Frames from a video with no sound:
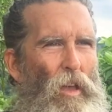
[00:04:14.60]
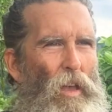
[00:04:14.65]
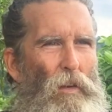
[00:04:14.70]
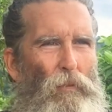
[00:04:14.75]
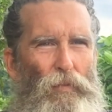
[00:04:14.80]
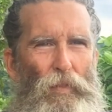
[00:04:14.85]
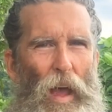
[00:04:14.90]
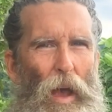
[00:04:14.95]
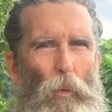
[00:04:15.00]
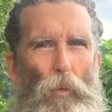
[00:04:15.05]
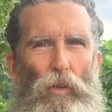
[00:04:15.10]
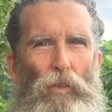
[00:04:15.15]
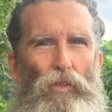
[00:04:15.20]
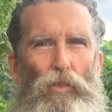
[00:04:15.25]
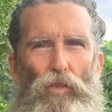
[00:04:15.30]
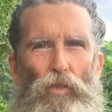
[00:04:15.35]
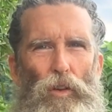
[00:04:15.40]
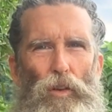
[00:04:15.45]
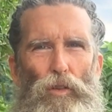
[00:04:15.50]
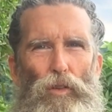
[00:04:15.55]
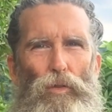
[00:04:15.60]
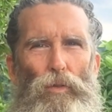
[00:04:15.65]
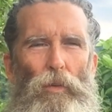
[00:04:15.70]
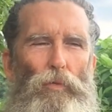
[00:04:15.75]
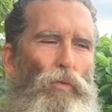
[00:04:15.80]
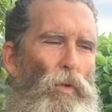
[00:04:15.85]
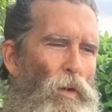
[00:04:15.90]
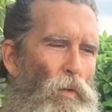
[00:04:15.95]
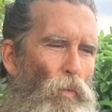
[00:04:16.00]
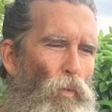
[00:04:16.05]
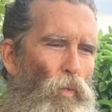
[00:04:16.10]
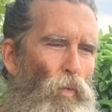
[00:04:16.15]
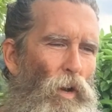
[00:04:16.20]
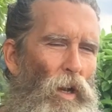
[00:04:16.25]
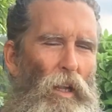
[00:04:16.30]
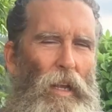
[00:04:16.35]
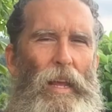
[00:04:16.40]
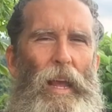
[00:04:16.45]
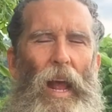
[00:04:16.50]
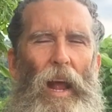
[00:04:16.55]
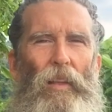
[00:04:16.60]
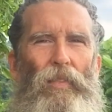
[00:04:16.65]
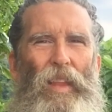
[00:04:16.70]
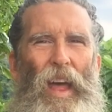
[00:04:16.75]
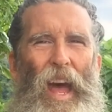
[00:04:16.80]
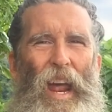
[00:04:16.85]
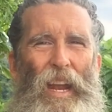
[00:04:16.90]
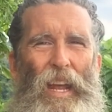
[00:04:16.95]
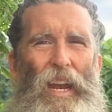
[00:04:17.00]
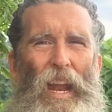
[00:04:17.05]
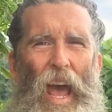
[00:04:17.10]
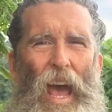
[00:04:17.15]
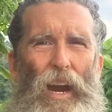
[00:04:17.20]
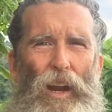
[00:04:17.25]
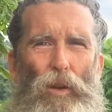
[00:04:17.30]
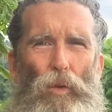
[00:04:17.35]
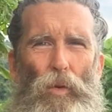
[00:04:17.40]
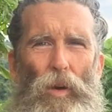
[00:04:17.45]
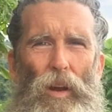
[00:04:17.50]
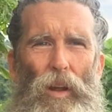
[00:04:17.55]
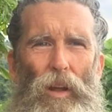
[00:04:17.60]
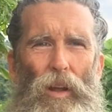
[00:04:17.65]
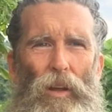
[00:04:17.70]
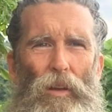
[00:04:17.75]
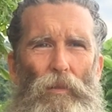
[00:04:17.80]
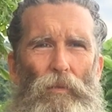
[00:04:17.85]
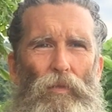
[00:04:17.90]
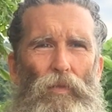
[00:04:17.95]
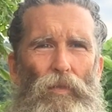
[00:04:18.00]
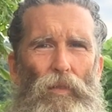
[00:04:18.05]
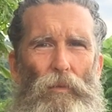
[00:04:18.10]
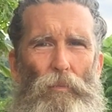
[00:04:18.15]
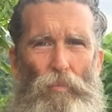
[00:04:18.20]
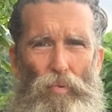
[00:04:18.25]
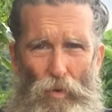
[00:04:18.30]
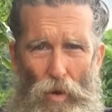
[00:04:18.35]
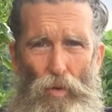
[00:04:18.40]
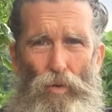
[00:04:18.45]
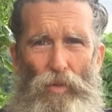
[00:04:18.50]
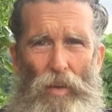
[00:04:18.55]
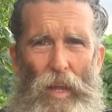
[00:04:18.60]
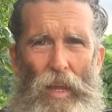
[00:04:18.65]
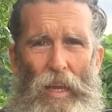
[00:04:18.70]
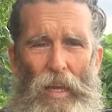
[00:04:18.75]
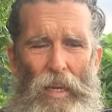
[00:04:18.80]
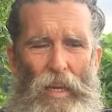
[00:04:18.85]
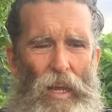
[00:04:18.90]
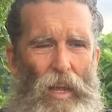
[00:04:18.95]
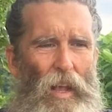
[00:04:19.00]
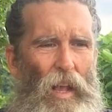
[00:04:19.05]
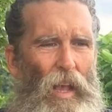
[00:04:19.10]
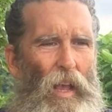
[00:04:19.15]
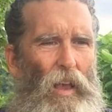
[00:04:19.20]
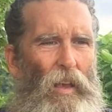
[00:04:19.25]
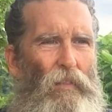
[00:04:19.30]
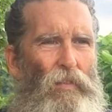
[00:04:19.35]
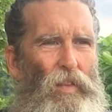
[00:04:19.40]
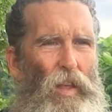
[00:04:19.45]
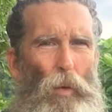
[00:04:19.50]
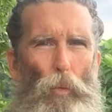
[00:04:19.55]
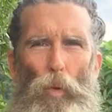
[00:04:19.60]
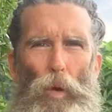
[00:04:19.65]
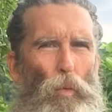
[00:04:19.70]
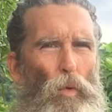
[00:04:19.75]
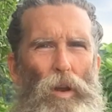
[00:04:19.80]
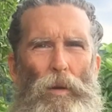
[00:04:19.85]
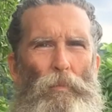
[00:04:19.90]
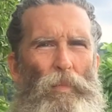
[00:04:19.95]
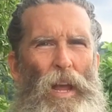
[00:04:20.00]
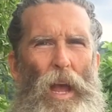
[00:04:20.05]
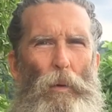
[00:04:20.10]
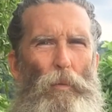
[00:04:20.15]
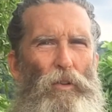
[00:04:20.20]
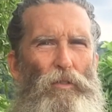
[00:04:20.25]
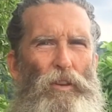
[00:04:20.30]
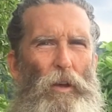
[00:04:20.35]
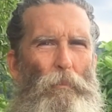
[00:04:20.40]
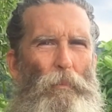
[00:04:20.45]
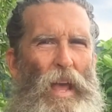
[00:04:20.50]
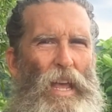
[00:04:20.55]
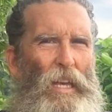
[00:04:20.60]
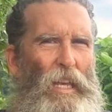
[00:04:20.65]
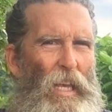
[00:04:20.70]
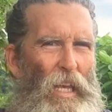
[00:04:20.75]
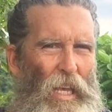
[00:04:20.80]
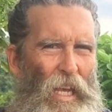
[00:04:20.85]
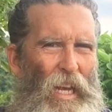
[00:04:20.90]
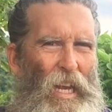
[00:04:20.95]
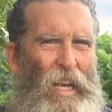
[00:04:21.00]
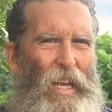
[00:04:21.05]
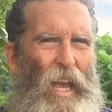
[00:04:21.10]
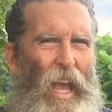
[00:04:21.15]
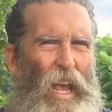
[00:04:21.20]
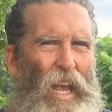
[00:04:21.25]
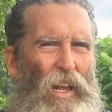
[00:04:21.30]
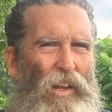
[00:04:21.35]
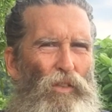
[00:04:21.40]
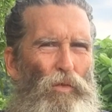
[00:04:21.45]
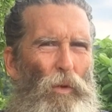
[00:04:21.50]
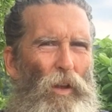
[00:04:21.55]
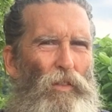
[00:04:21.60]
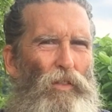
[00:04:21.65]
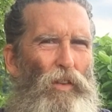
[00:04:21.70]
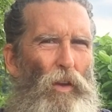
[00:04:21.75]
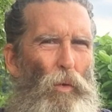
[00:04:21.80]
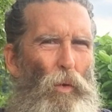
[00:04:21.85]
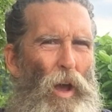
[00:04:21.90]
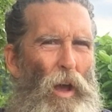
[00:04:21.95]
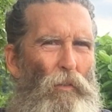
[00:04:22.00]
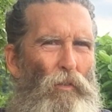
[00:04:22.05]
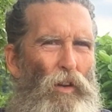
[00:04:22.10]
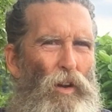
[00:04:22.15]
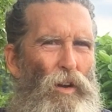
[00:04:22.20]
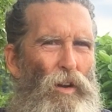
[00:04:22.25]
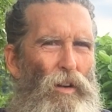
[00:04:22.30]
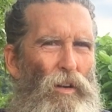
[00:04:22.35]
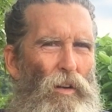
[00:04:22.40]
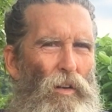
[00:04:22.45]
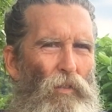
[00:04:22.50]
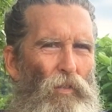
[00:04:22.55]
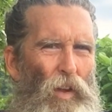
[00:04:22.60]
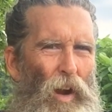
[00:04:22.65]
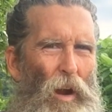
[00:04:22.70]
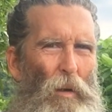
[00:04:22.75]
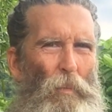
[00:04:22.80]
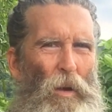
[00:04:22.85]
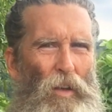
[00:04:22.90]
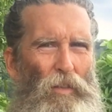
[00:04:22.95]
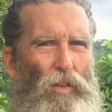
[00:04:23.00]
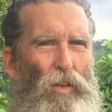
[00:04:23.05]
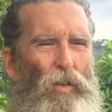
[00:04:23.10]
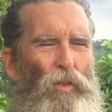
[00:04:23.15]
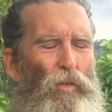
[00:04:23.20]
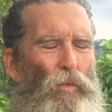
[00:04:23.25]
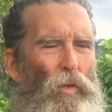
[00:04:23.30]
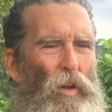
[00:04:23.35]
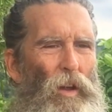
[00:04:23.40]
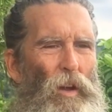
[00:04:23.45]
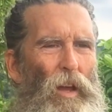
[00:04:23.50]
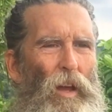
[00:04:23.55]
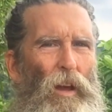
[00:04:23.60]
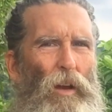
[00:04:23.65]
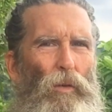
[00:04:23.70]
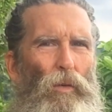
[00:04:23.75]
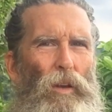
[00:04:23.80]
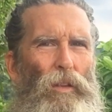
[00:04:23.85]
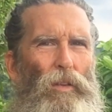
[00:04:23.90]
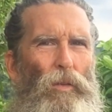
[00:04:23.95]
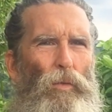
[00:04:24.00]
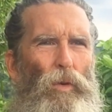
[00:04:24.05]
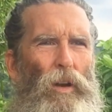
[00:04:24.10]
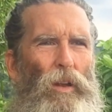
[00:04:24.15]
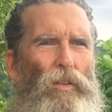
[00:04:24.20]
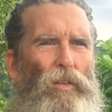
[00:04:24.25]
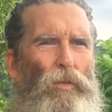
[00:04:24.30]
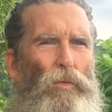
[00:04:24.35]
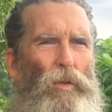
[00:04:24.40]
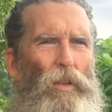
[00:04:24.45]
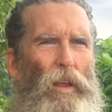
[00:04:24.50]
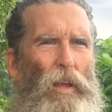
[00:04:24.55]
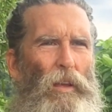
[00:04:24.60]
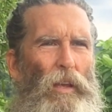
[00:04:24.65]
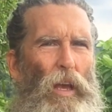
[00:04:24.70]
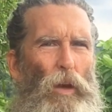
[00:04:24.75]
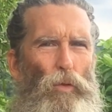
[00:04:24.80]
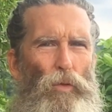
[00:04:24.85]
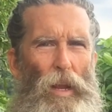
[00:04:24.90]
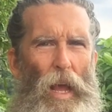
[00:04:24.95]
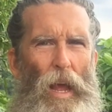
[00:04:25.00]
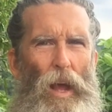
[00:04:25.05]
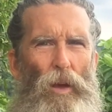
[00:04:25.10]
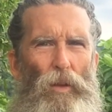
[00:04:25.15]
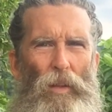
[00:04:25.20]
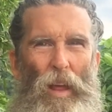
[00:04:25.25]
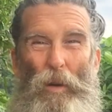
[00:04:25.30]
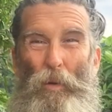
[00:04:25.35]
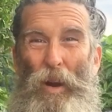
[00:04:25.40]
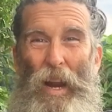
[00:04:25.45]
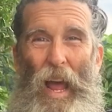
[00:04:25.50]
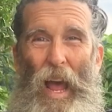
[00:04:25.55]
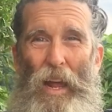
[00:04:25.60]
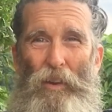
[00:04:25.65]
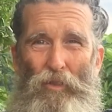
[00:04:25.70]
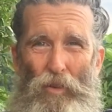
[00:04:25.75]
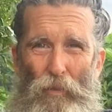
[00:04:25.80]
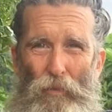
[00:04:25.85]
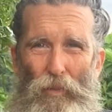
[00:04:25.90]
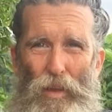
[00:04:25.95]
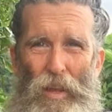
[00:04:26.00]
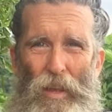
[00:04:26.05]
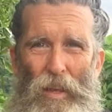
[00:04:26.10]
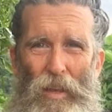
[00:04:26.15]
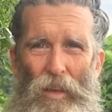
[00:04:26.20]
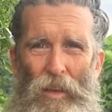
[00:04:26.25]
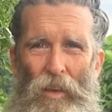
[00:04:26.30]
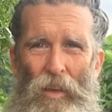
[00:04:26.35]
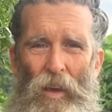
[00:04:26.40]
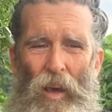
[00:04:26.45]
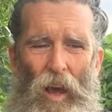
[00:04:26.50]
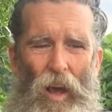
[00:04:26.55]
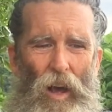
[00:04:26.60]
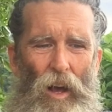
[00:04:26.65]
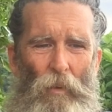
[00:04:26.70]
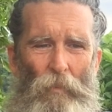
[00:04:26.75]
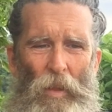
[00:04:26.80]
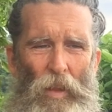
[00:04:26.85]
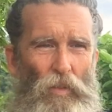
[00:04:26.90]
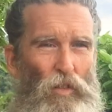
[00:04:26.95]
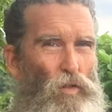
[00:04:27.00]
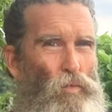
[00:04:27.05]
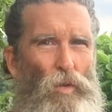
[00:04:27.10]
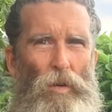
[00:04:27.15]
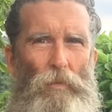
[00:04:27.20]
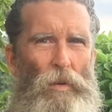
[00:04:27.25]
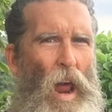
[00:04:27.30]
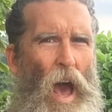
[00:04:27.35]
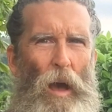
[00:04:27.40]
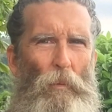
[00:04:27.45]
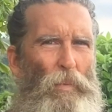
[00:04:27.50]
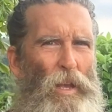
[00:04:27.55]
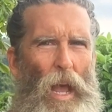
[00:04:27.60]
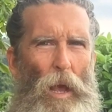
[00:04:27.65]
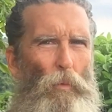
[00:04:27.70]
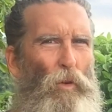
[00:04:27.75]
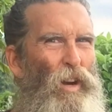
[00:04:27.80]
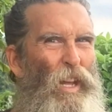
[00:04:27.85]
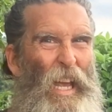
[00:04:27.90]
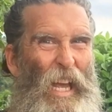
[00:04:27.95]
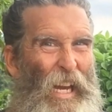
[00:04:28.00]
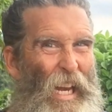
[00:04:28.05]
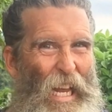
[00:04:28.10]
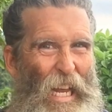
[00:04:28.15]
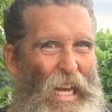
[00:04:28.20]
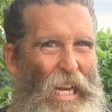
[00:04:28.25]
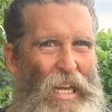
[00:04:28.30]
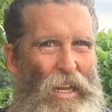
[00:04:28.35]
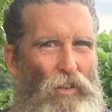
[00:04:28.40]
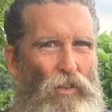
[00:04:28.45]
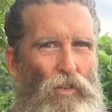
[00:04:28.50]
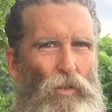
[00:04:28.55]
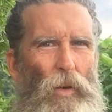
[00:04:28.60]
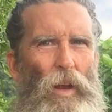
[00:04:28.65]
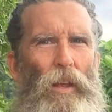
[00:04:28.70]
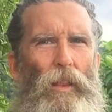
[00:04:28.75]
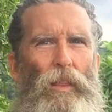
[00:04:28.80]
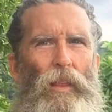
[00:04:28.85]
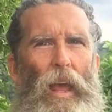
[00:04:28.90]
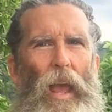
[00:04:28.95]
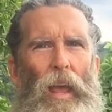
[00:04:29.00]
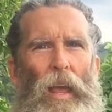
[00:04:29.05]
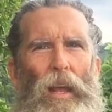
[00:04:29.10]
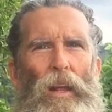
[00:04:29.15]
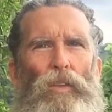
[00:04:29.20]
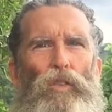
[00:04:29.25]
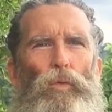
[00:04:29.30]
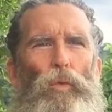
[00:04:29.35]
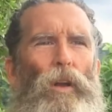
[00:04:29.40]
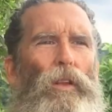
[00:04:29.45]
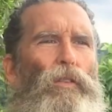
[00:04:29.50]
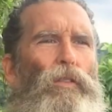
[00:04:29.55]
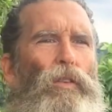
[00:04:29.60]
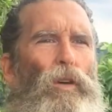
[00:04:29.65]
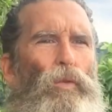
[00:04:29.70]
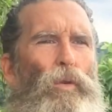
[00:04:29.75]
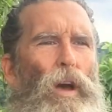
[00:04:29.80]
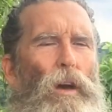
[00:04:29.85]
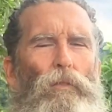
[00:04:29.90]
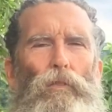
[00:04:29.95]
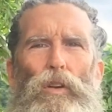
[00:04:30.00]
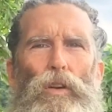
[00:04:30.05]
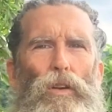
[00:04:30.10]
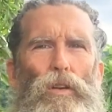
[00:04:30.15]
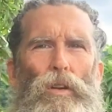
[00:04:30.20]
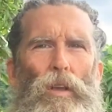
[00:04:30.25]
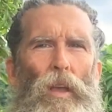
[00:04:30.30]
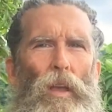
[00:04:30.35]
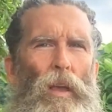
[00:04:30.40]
if that was true, if we really had that inadequate of protein, that we wouldn't be able to make any gains whatsoever, that our muscles would, what is it when they go down? They would atrophy, that you would not be able to get any strength gains whatsoever.